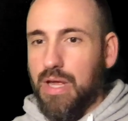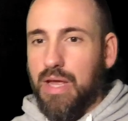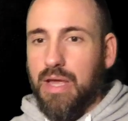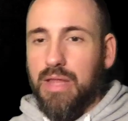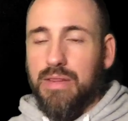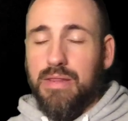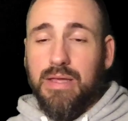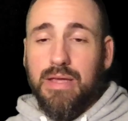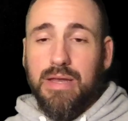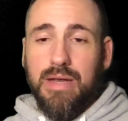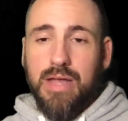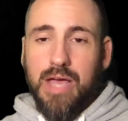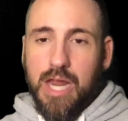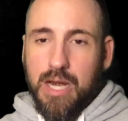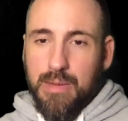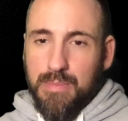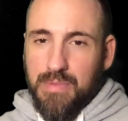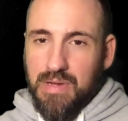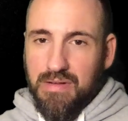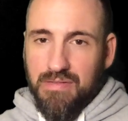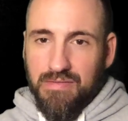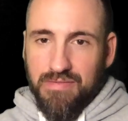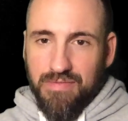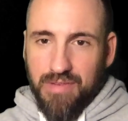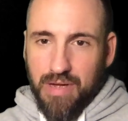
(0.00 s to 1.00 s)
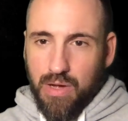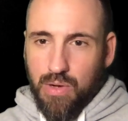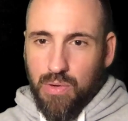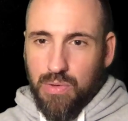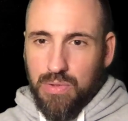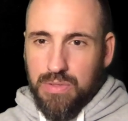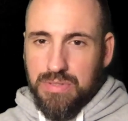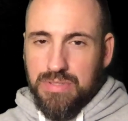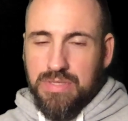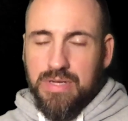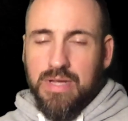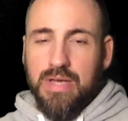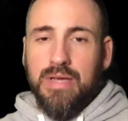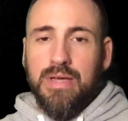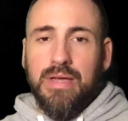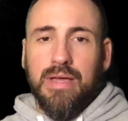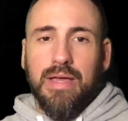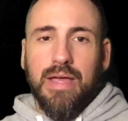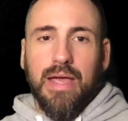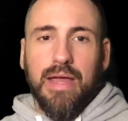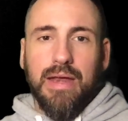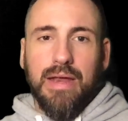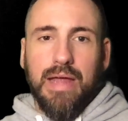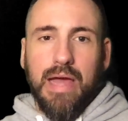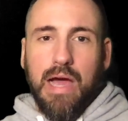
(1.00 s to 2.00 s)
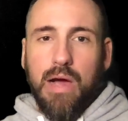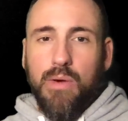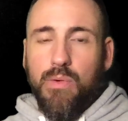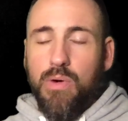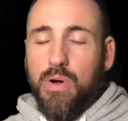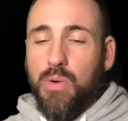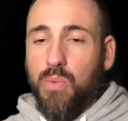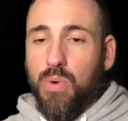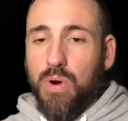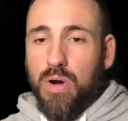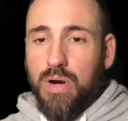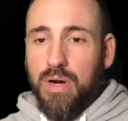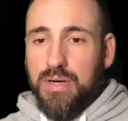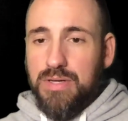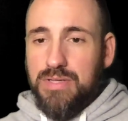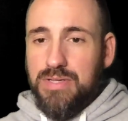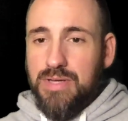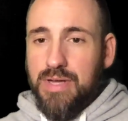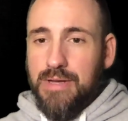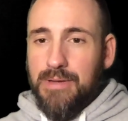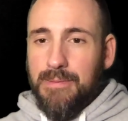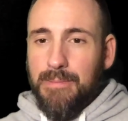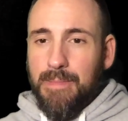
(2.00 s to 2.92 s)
and the anatomy of vowels and how it works.